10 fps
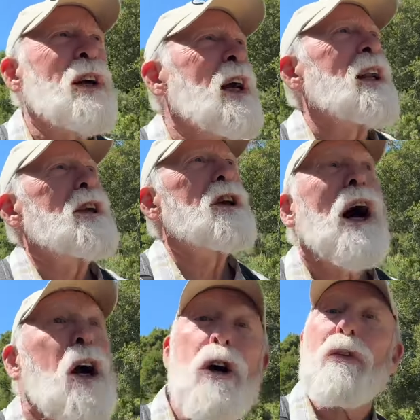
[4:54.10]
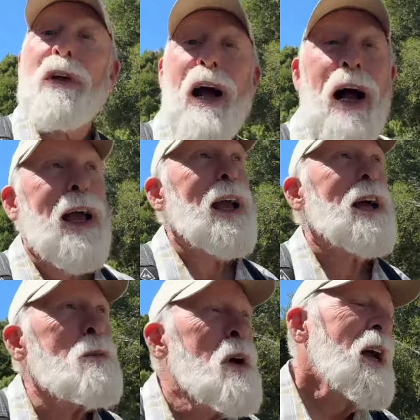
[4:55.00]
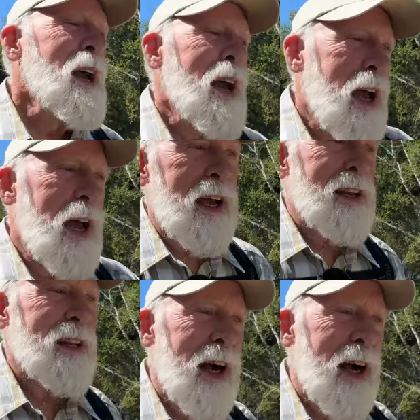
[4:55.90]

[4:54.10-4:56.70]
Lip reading: and younger than I am, and